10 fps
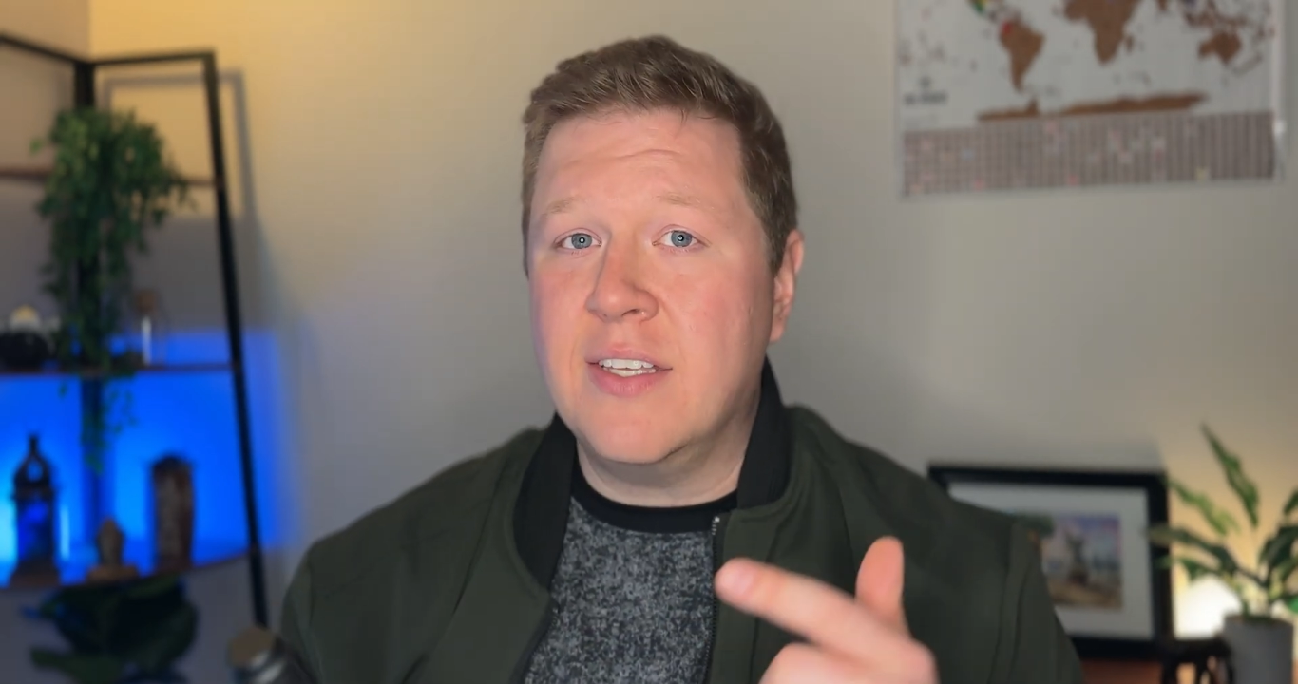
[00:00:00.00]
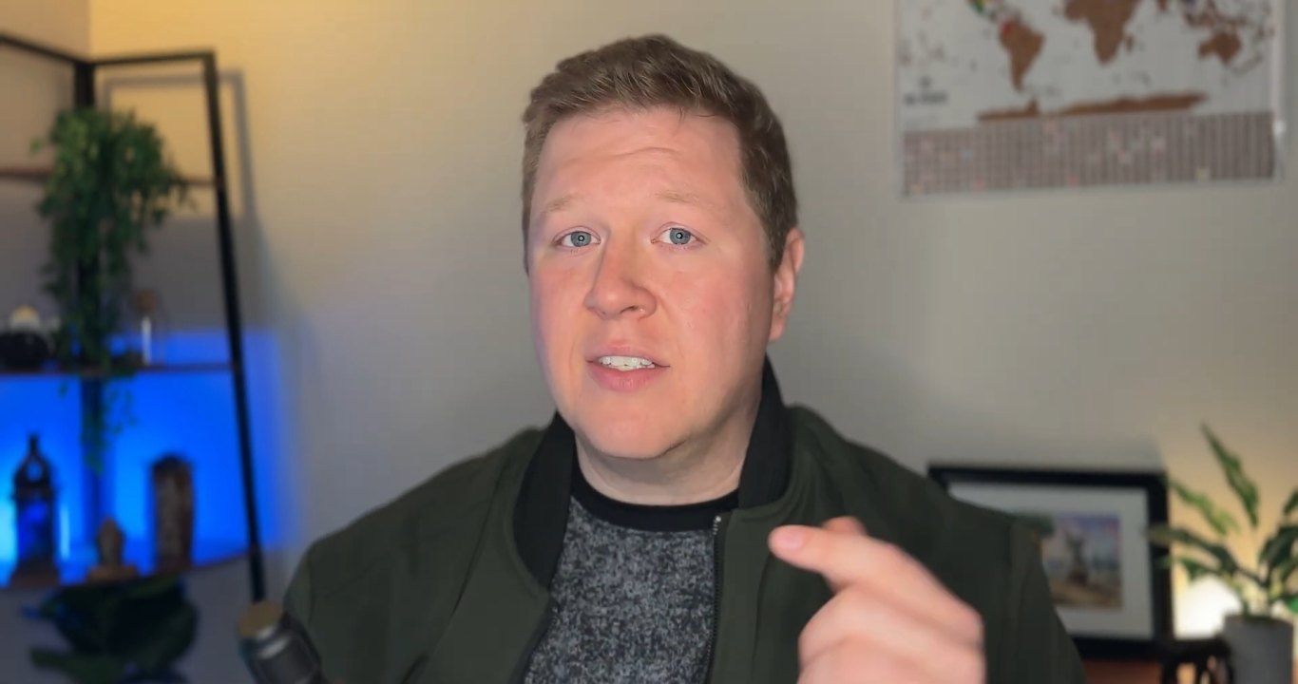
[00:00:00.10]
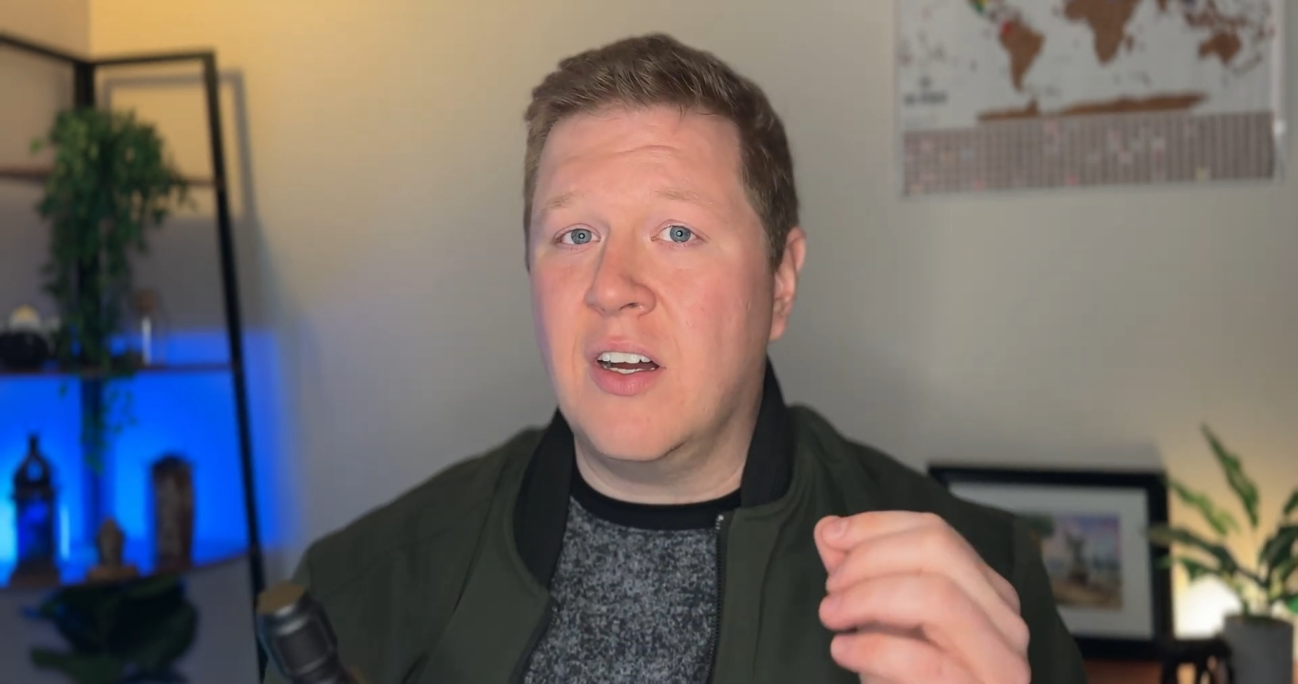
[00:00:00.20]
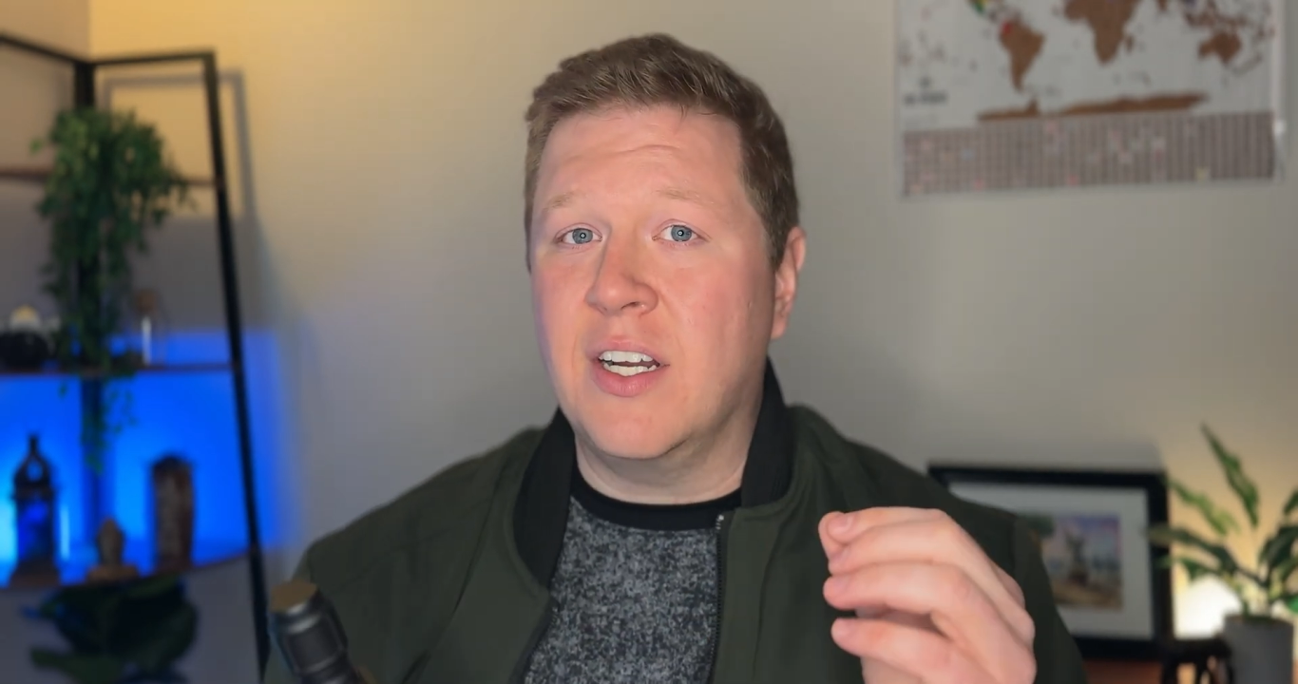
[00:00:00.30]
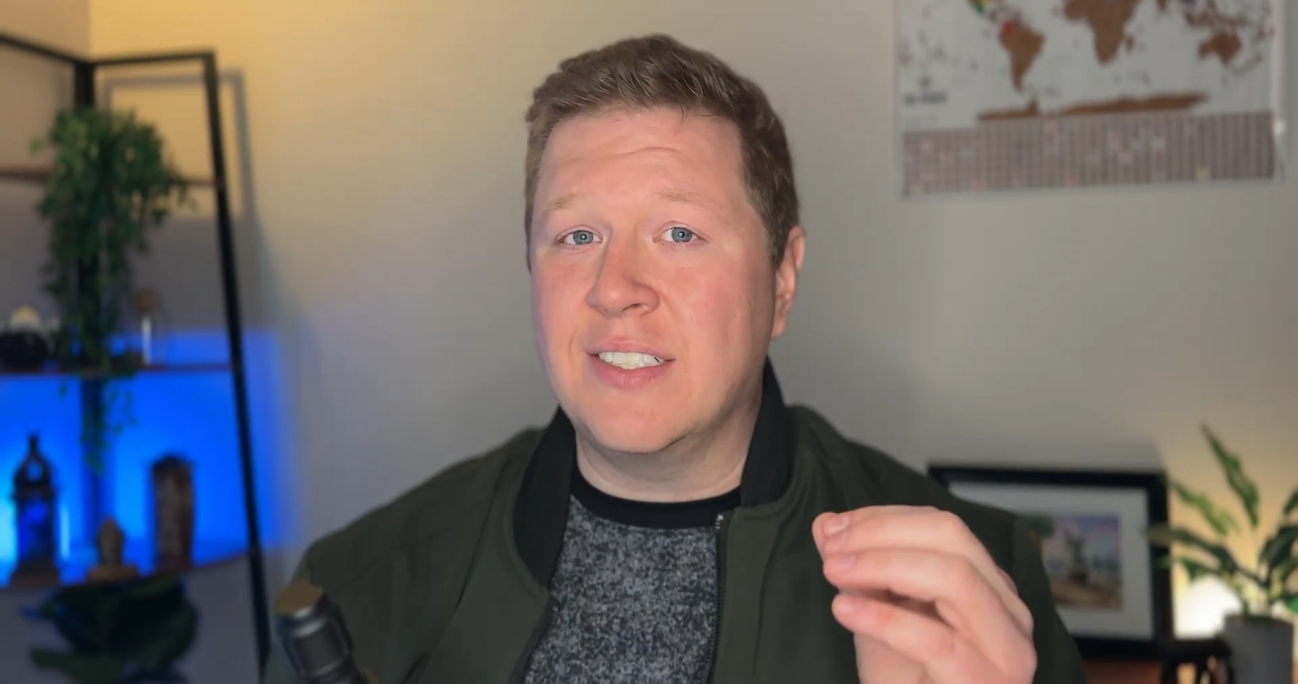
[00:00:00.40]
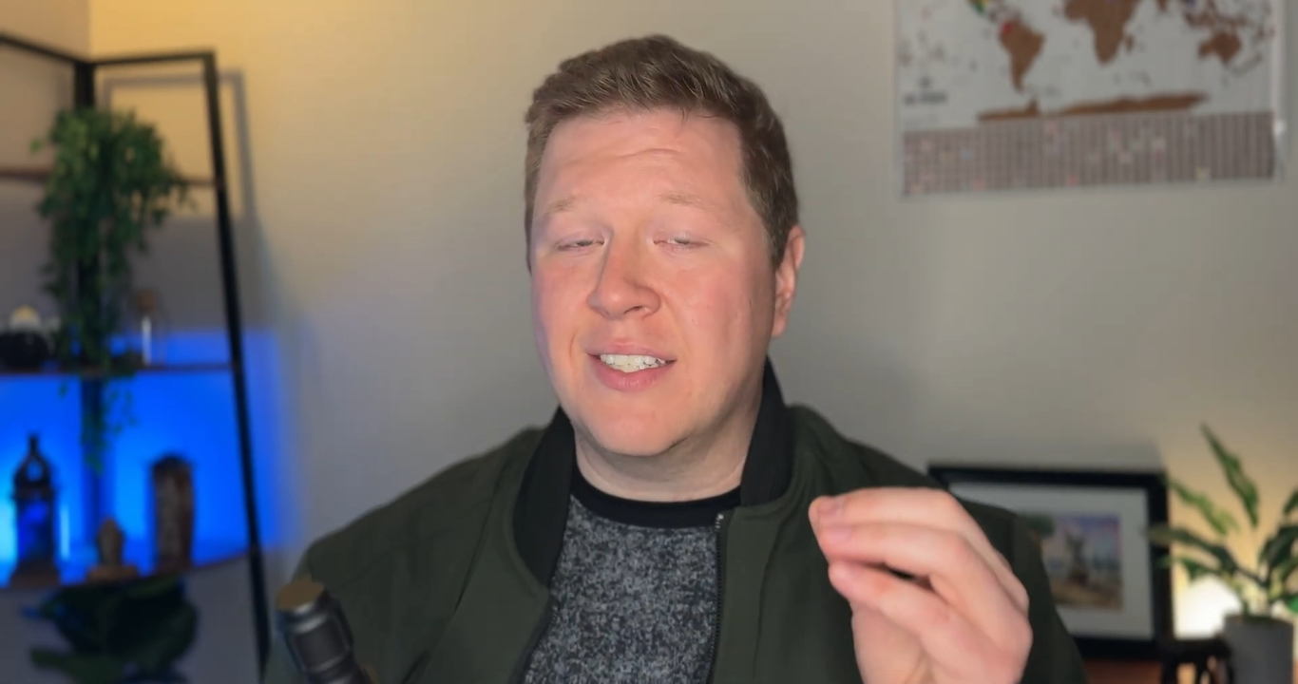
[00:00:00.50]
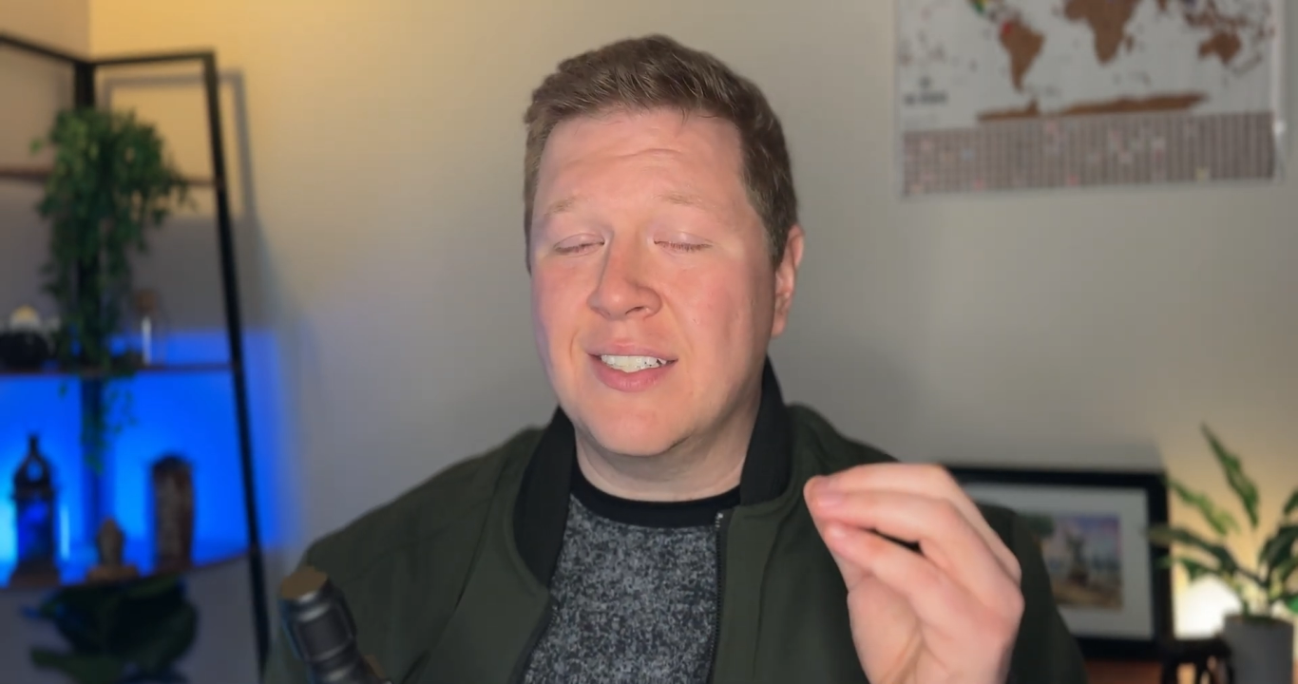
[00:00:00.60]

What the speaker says: is on its